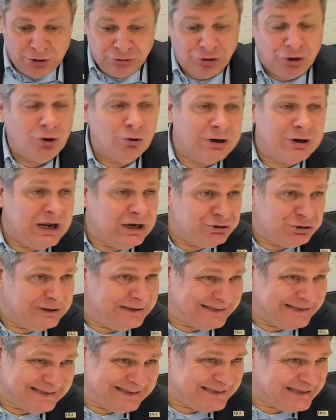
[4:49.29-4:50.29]
The
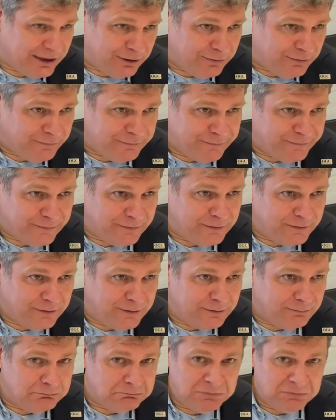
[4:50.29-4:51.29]
location itself
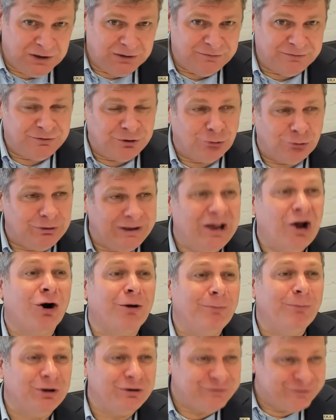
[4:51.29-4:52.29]
is totally
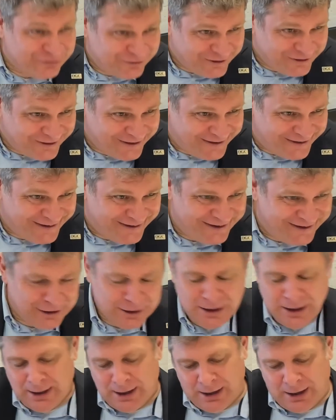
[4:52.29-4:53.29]
harmless. Yeah.
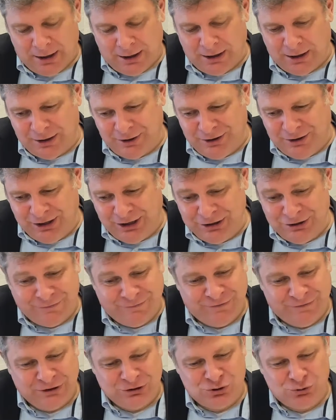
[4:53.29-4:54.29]
The
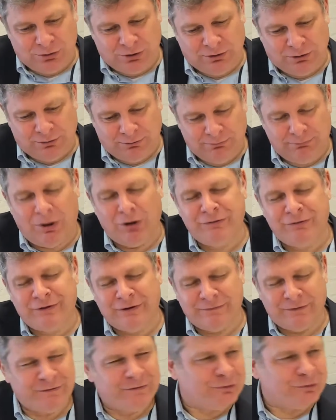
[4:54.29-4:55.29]
individual, most
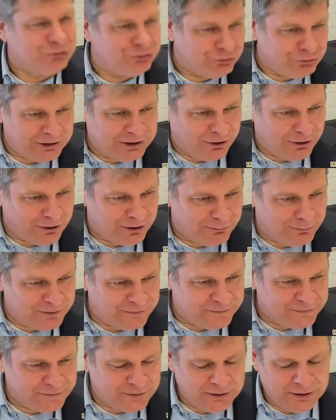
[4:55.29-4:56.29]
of us are totally
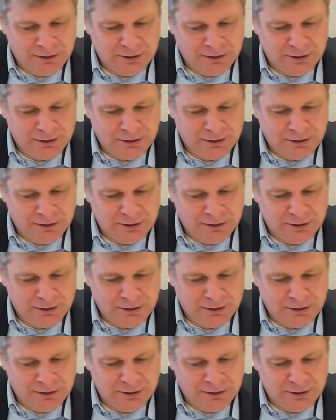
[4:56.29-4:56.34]
harmless.